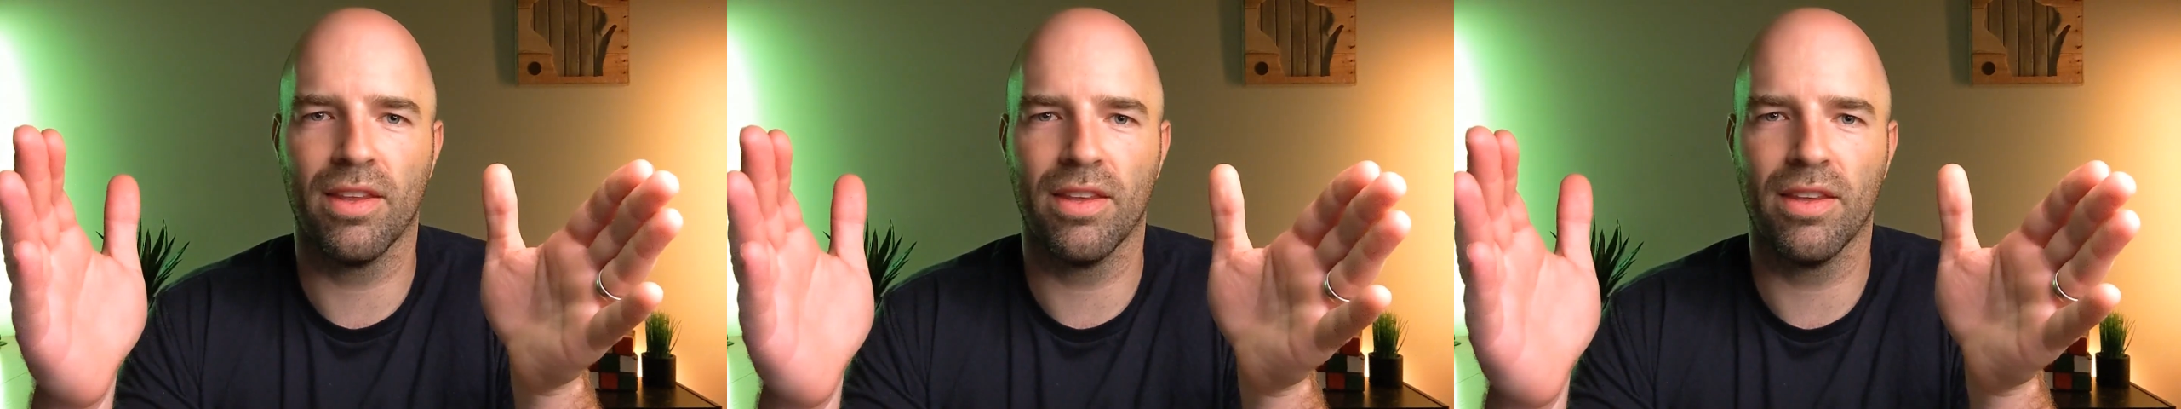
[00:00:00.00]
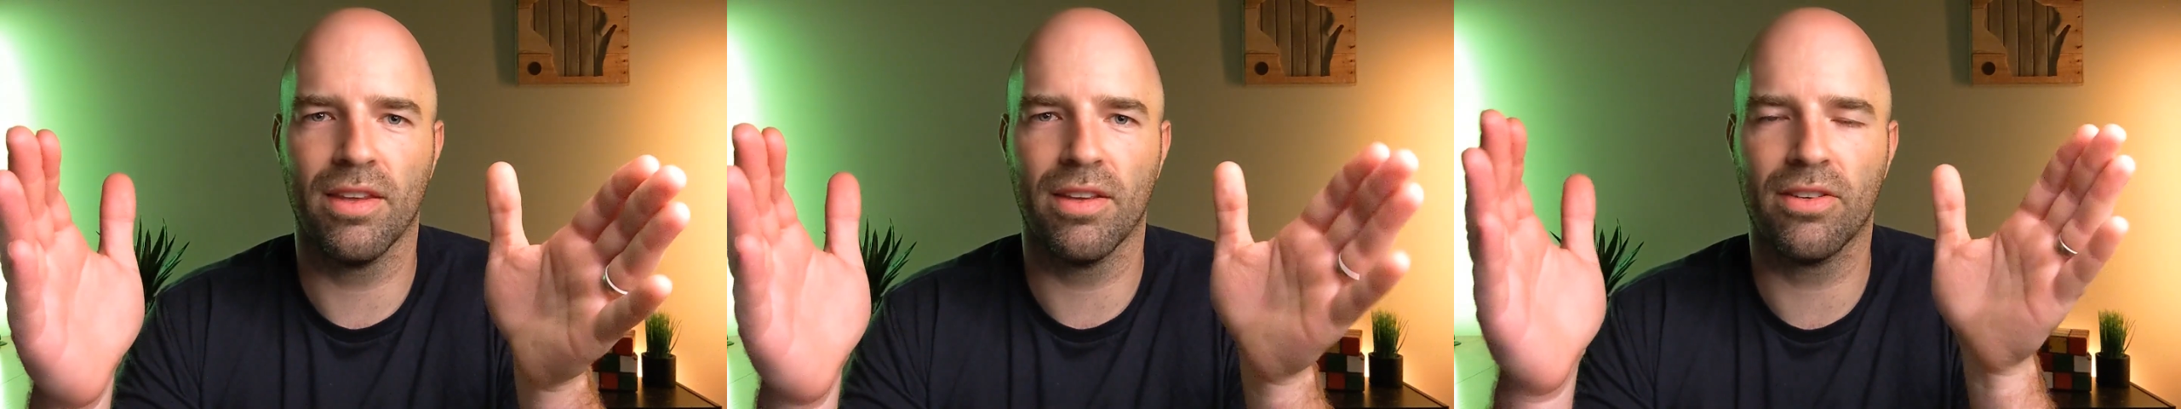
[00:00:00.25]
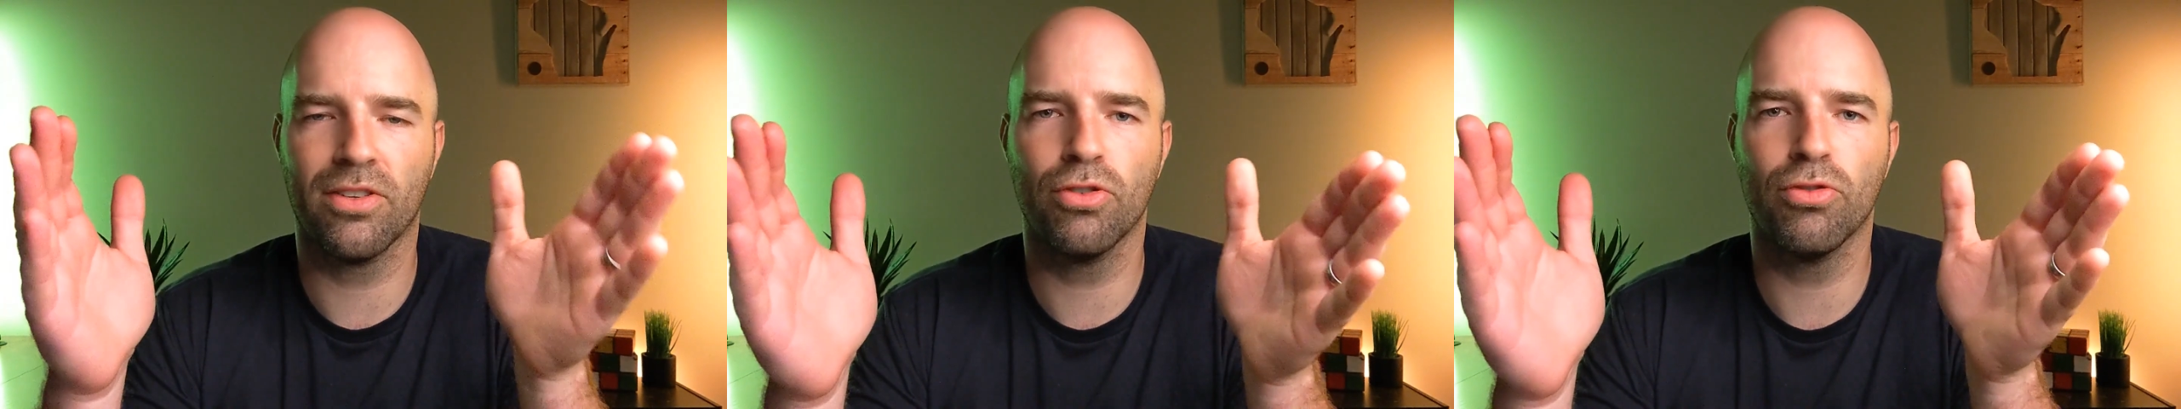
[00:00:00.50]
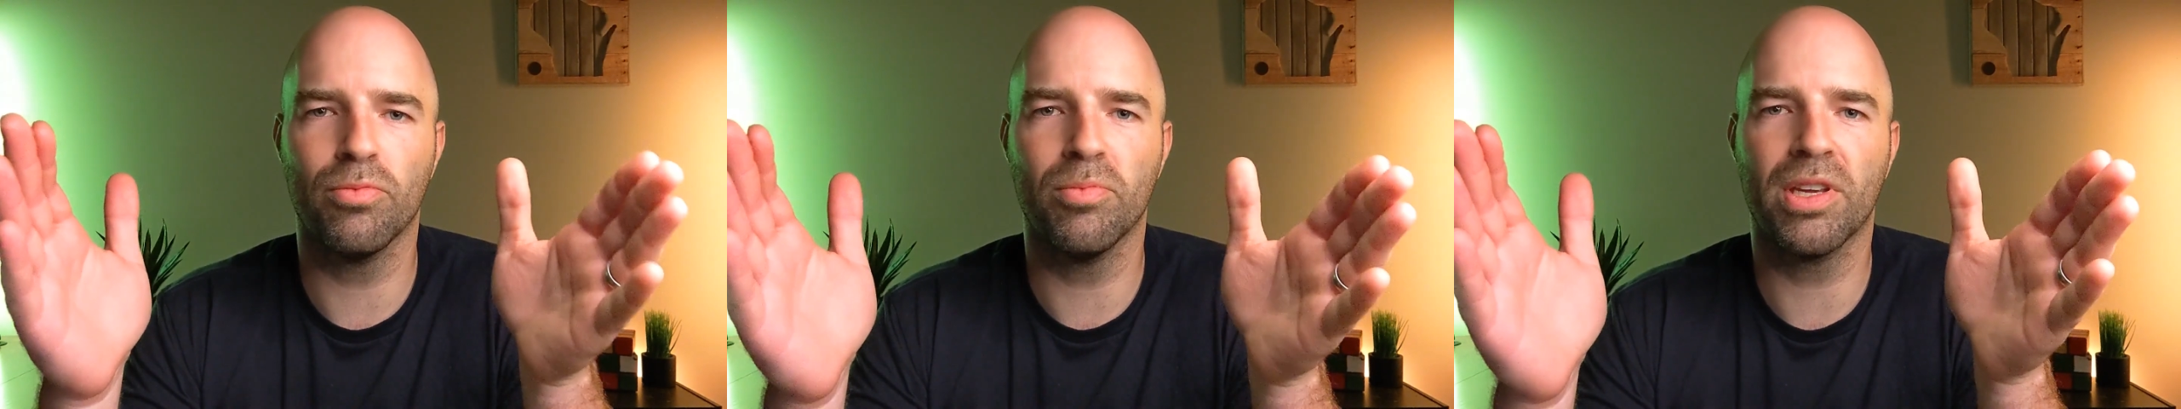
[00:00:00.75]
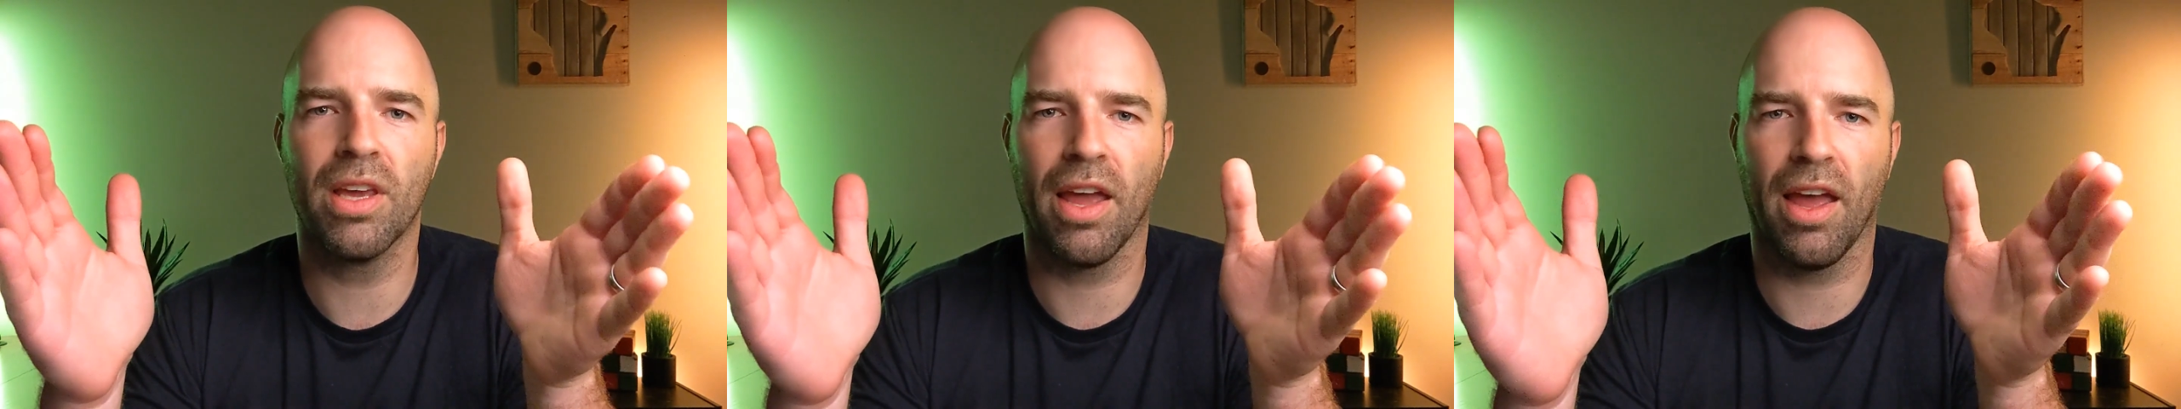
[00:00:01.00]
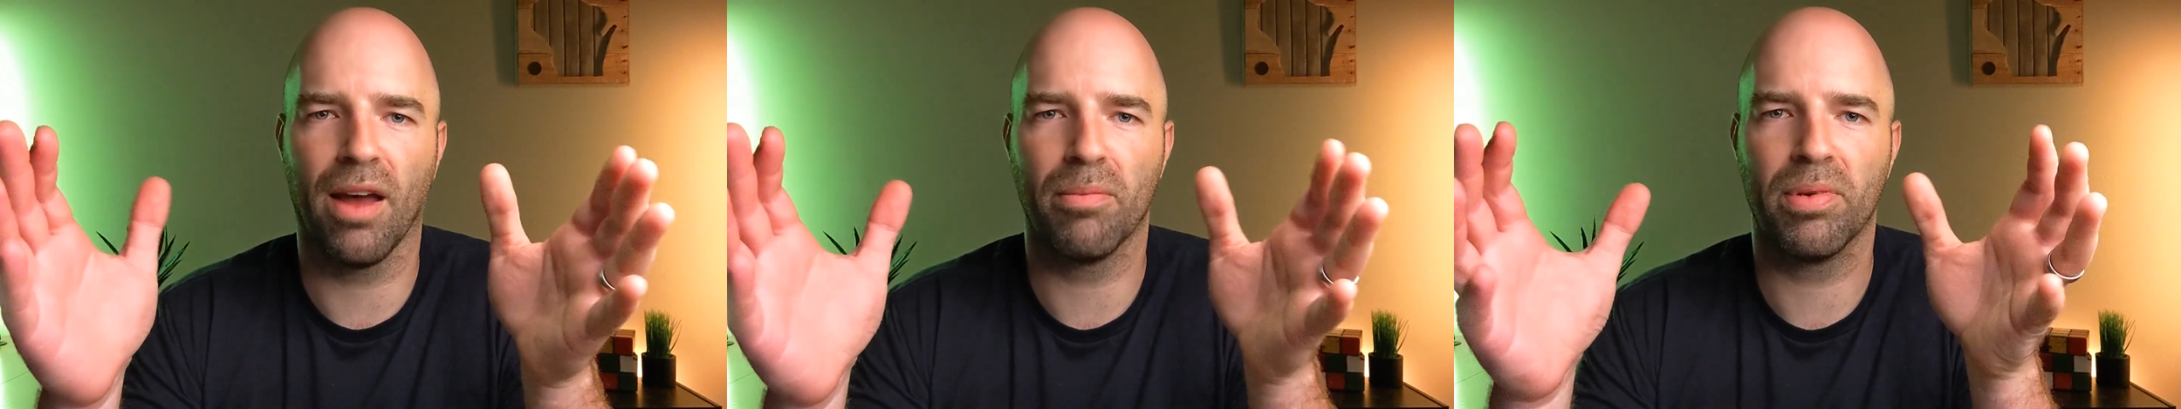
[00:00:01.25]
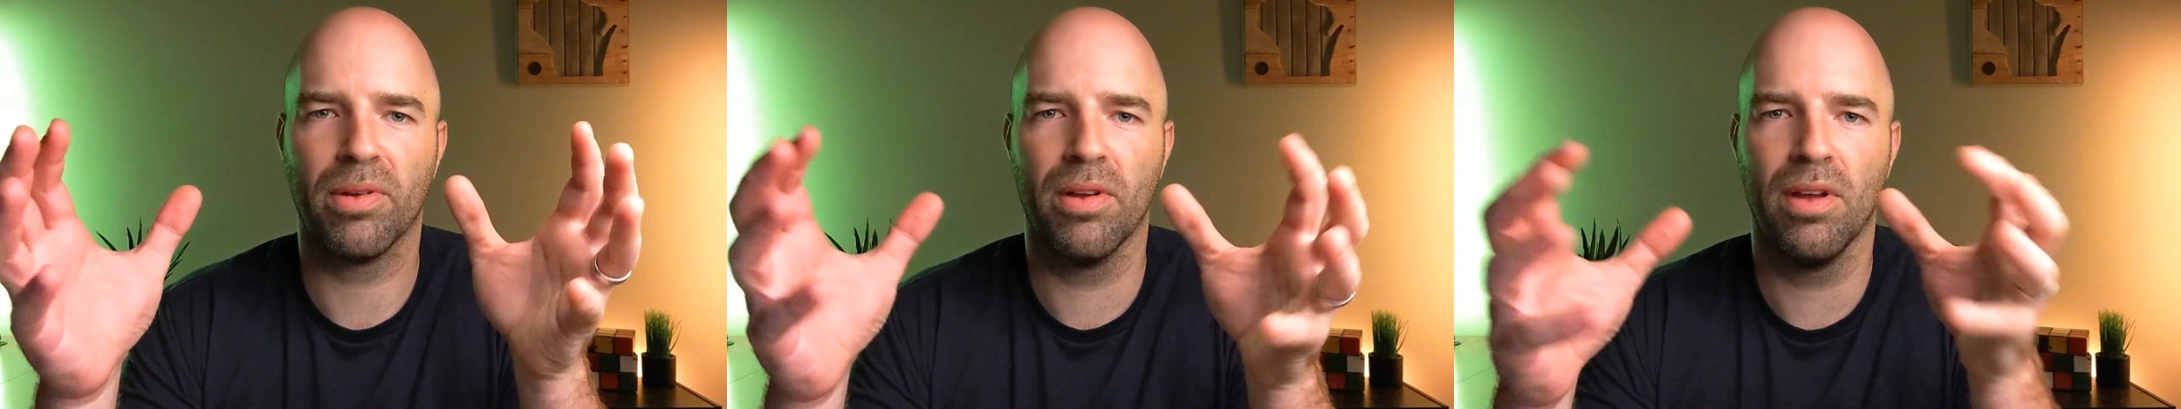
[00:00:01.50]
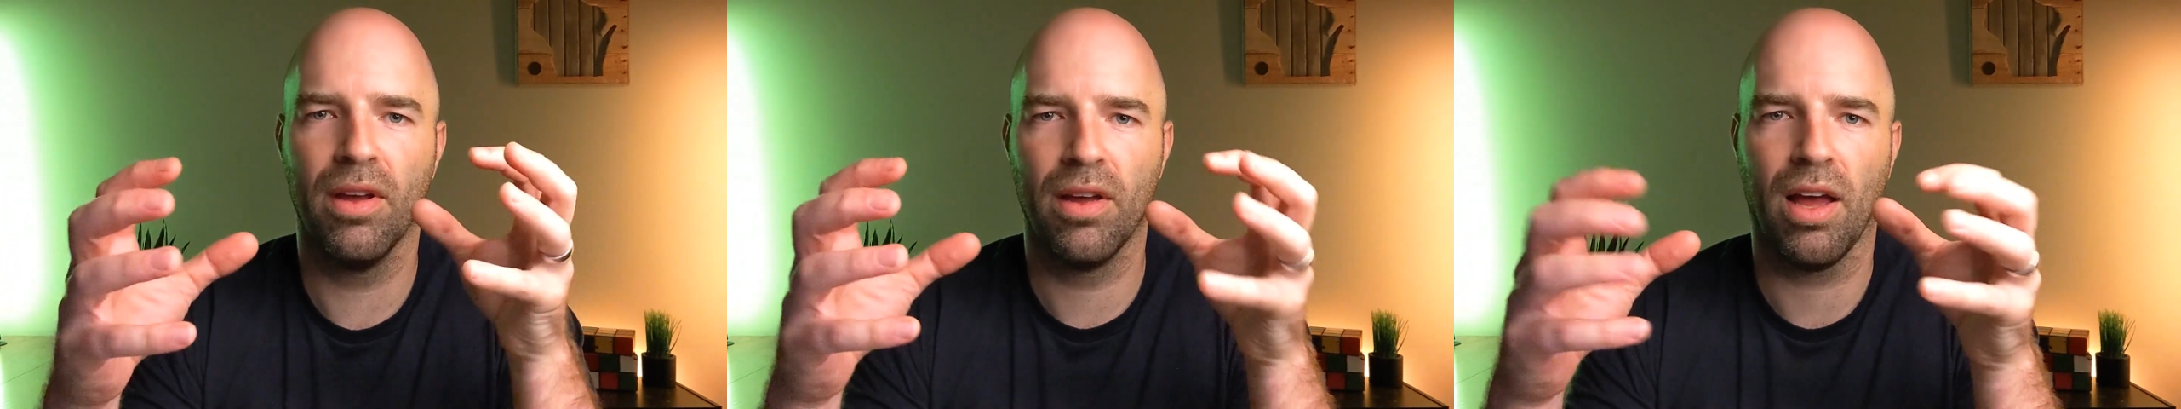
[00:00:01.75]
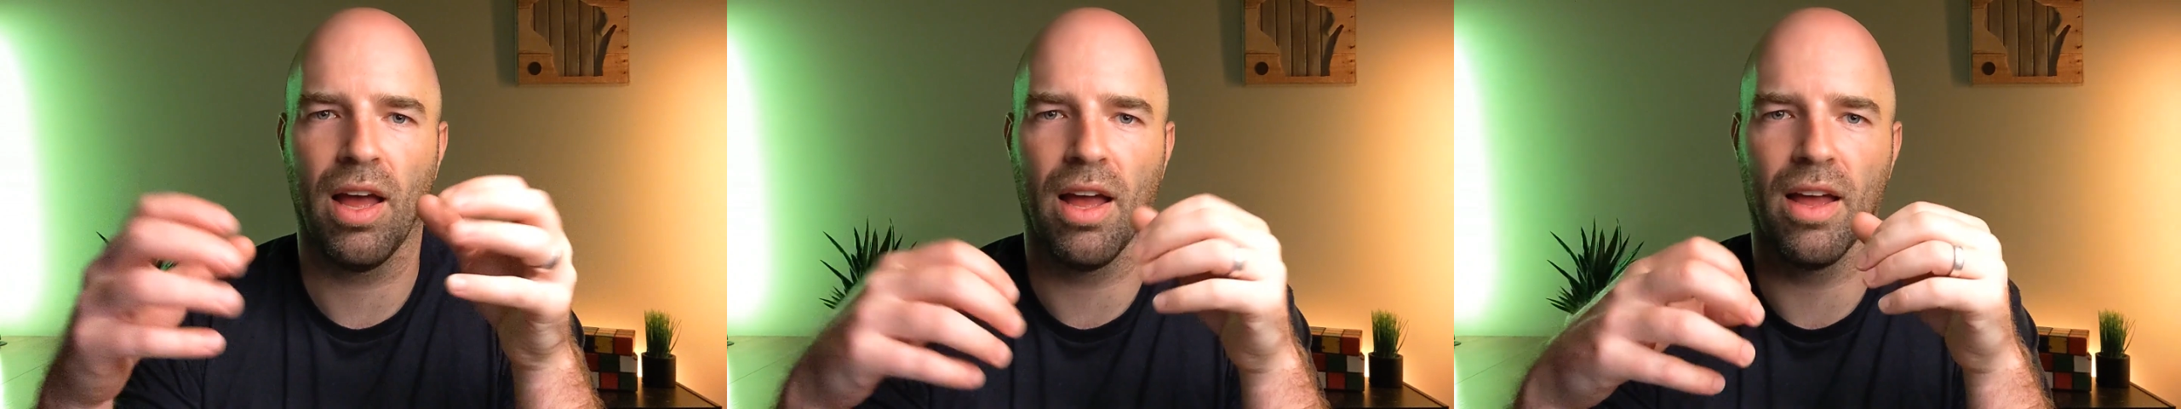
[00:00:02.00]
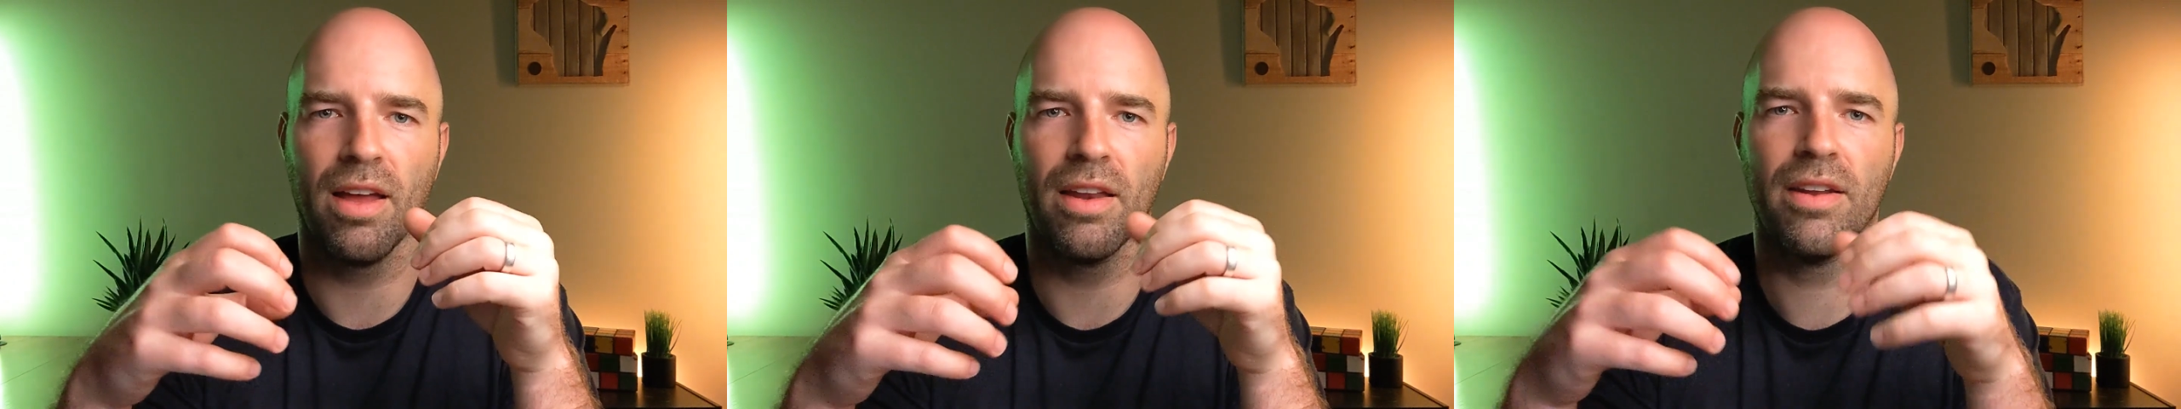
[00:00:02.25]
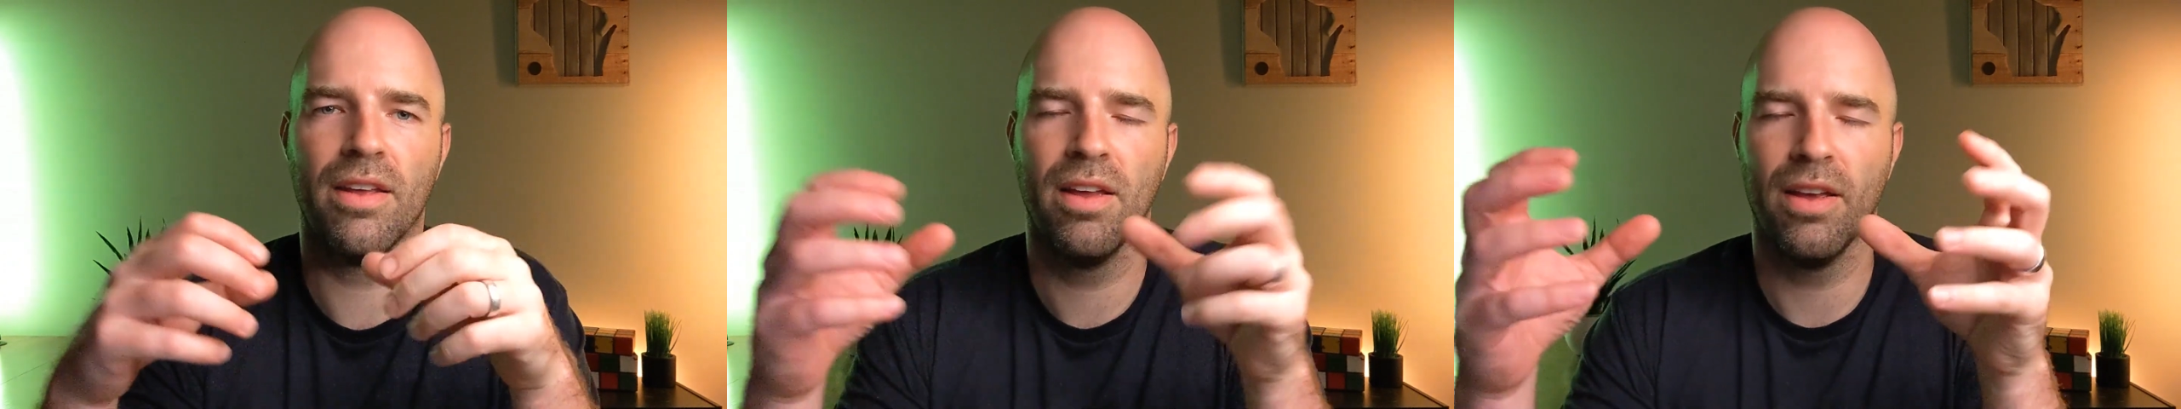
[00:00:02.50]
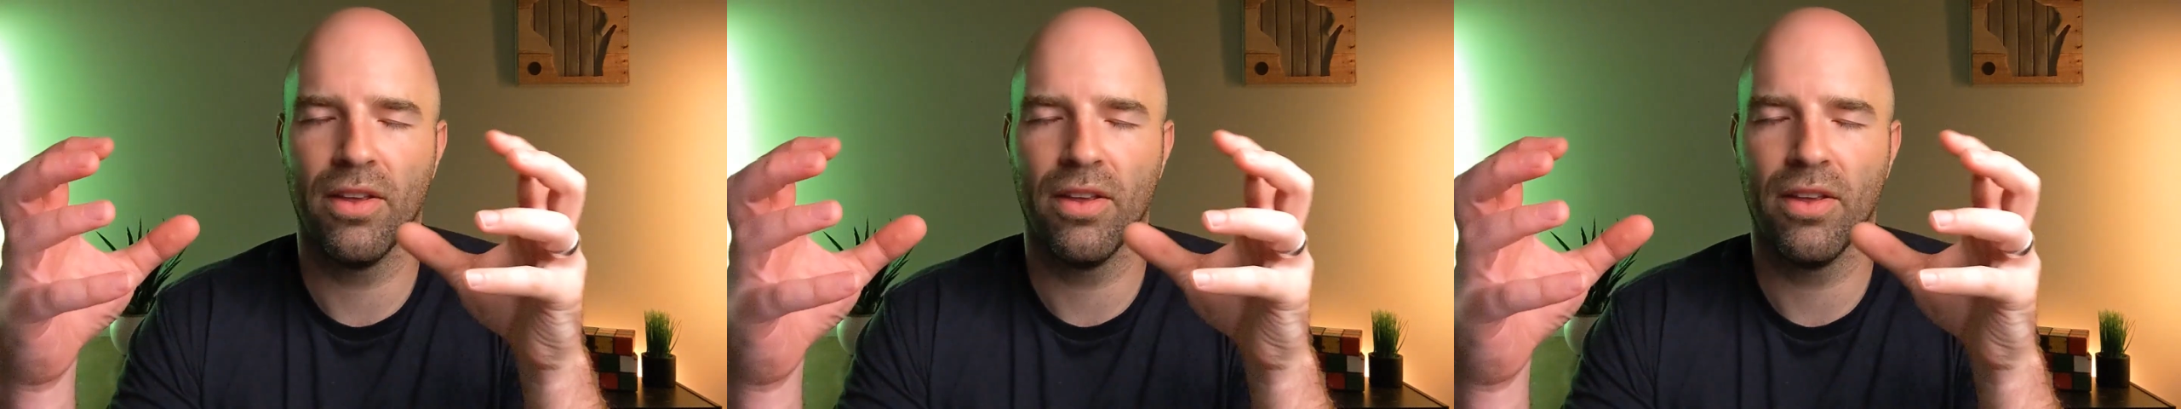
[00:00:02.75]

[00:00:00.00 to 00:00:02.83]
the tube cap on.